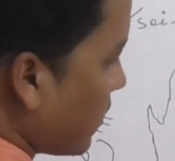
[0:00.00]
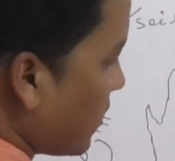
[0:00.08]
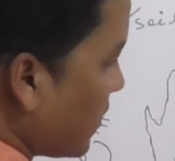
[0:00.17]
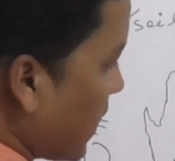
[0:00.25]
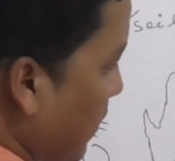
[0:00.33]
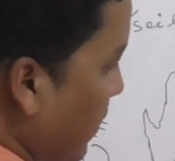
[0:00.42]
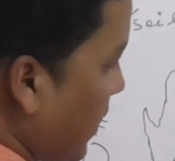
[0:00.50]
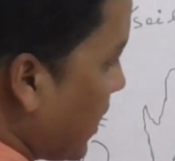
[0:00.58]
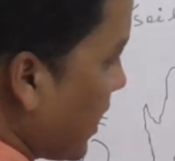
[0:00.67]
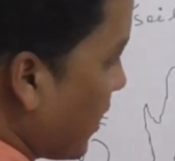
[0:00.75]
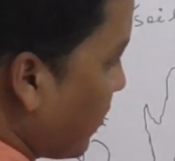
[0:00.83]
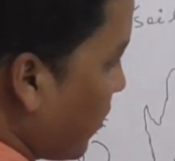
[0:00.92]
semi
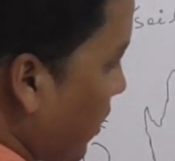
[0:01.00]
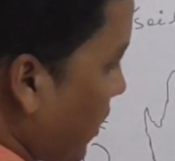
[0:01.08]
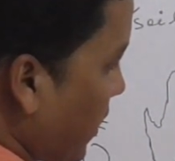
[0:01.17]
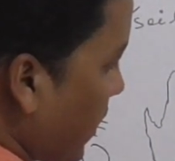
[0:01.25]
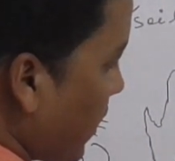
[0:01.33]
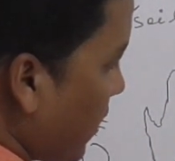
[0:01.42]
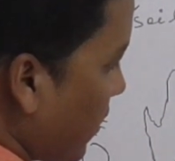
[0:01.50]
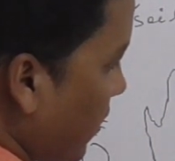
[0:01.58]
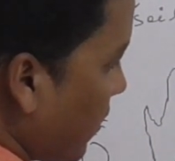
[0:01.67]
evergreen